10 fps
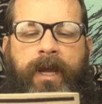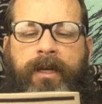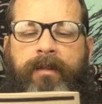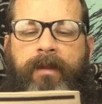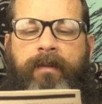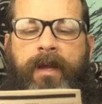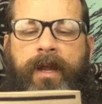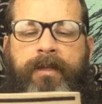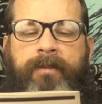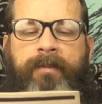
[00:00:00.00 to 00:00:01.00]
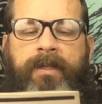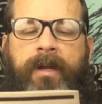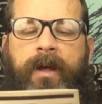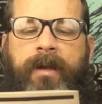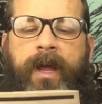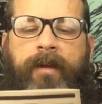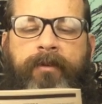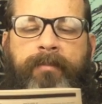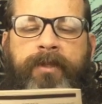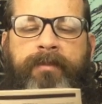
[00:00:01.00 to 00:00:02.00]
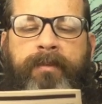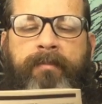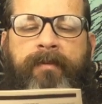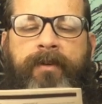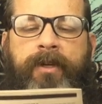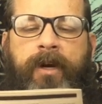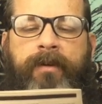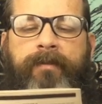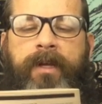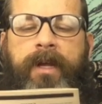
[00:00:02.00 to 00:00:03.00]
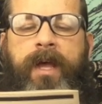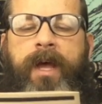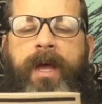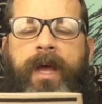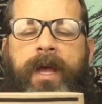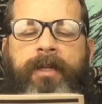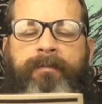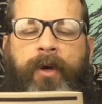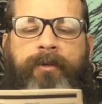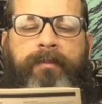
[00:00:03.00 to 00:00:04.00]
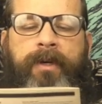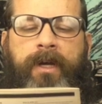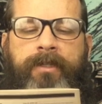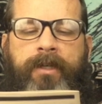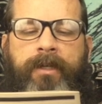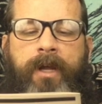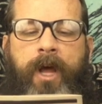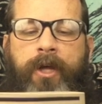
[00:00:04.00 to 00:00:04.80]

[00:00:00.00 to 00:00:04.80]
Anything that has to be done after principal photography is post-production.